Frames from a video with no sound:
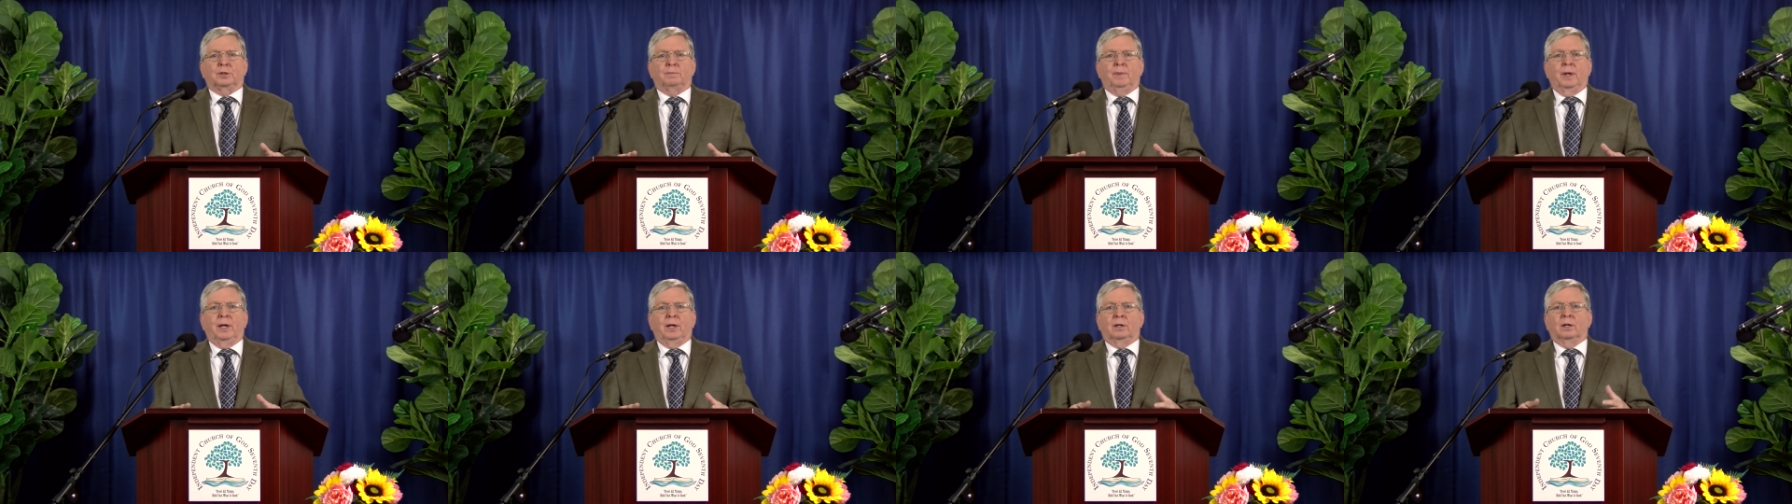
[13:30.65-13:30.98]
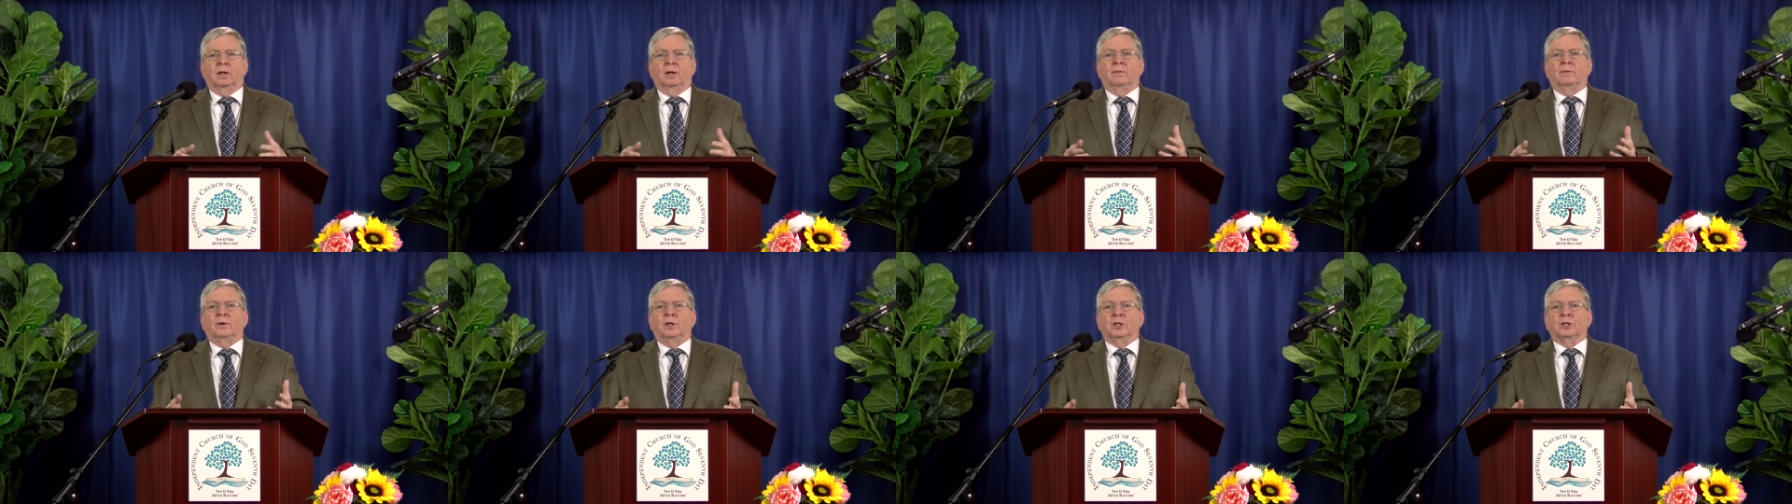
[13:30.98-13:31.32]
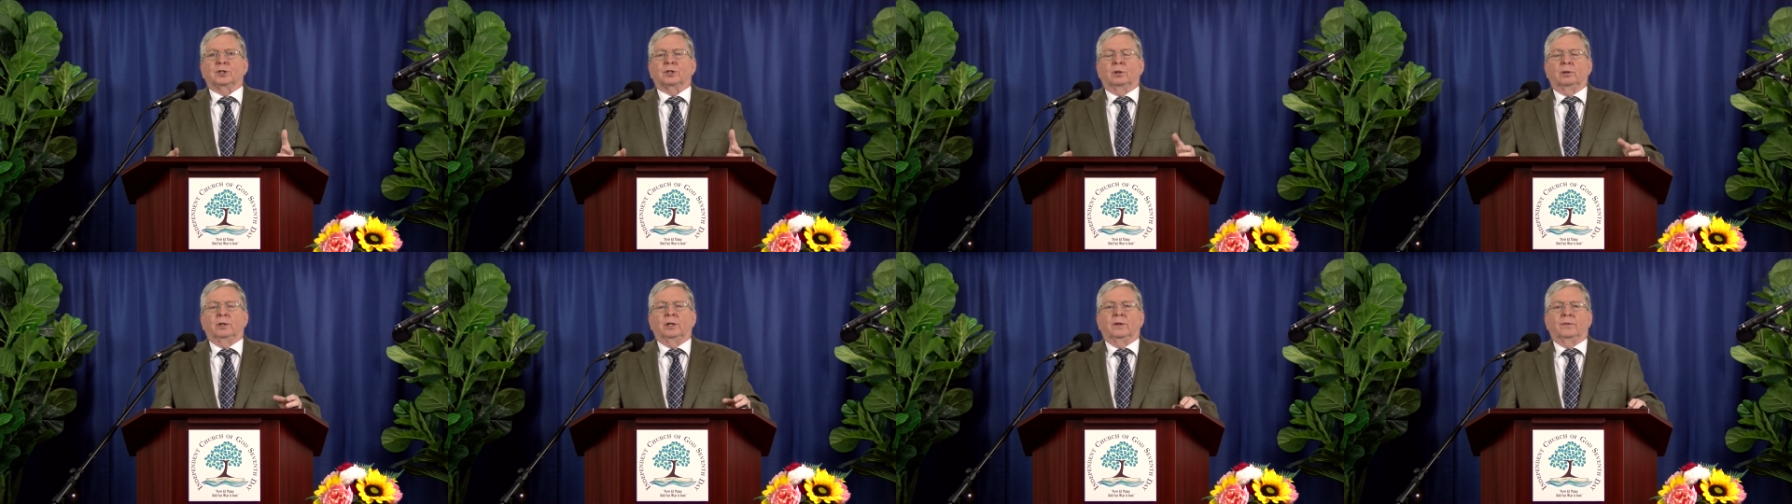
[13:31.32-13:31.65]
speak of
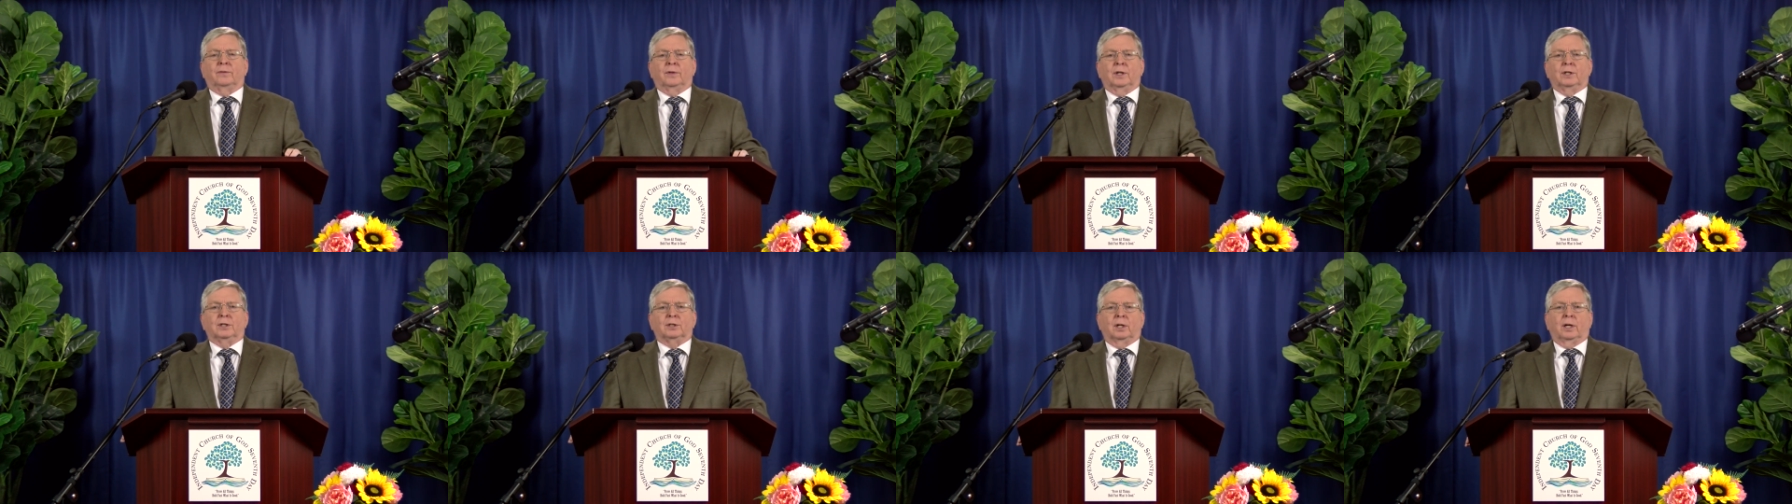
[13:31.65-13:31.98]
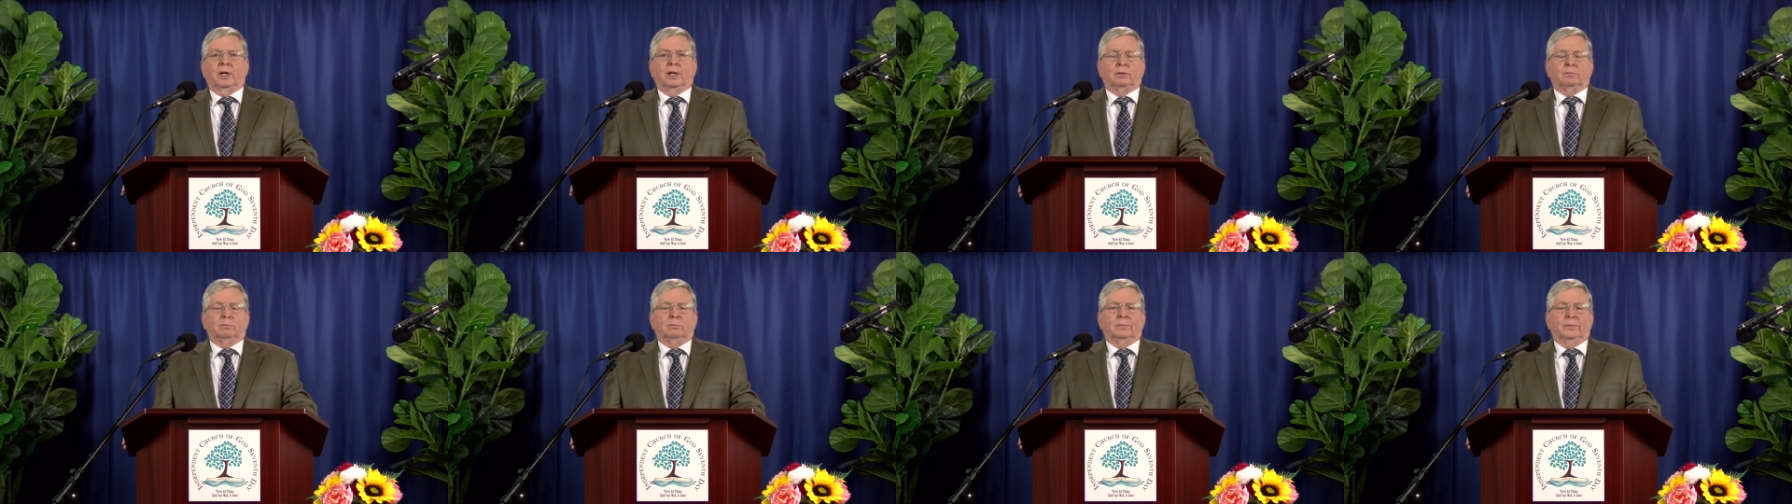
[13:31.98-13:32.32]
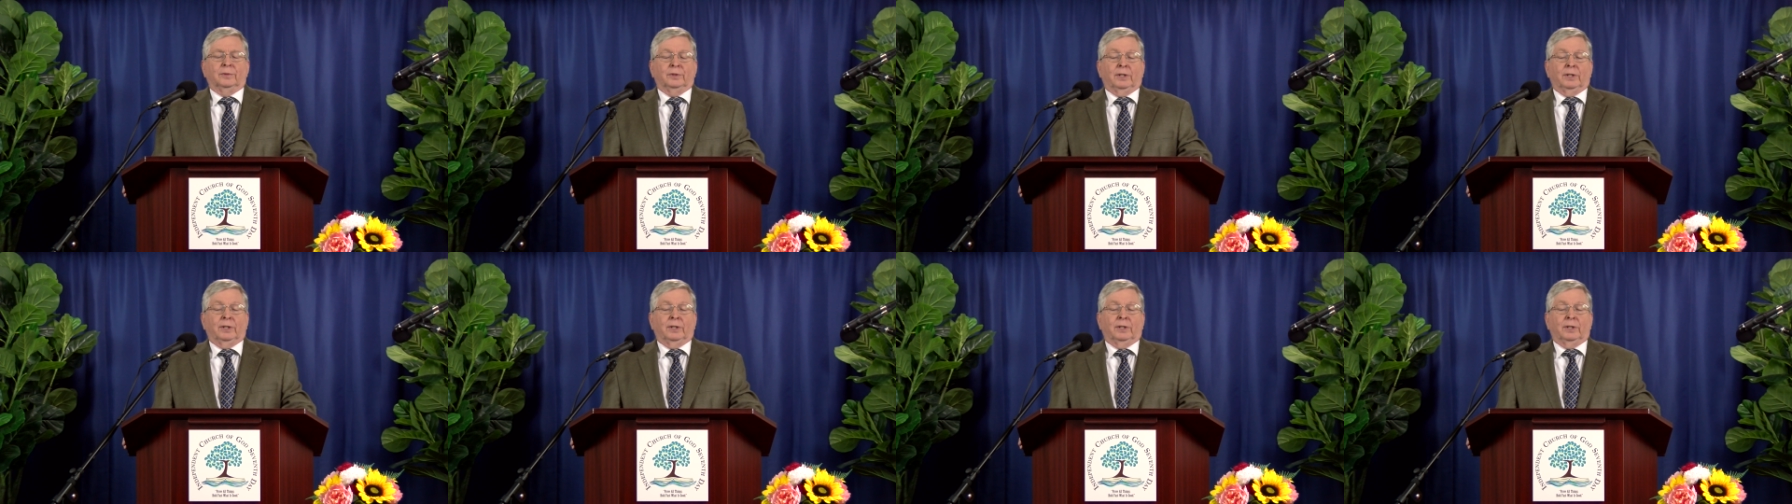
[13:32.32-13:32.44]
concerning things like